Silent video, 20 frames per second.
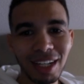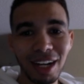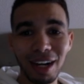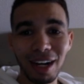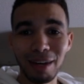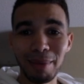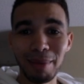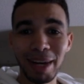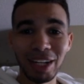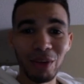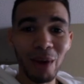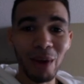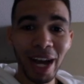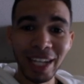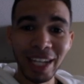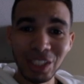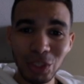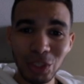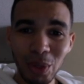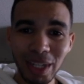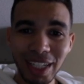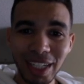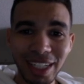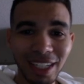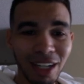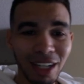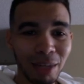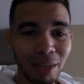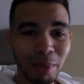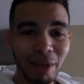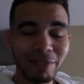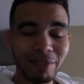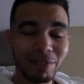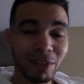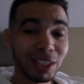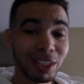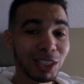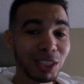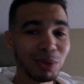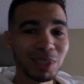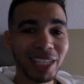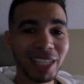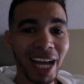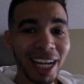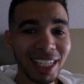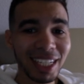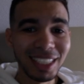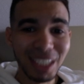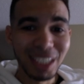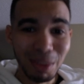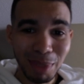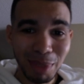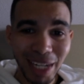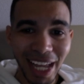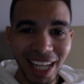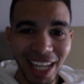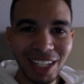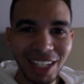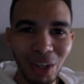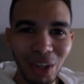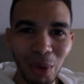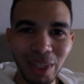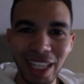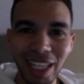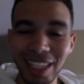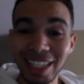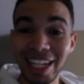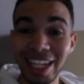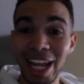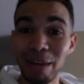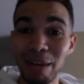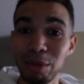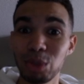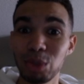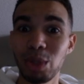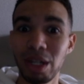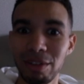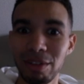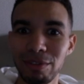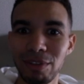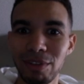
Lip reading: I know I enjoyed it. At first it was kind of intimidating knowing that the camera's right in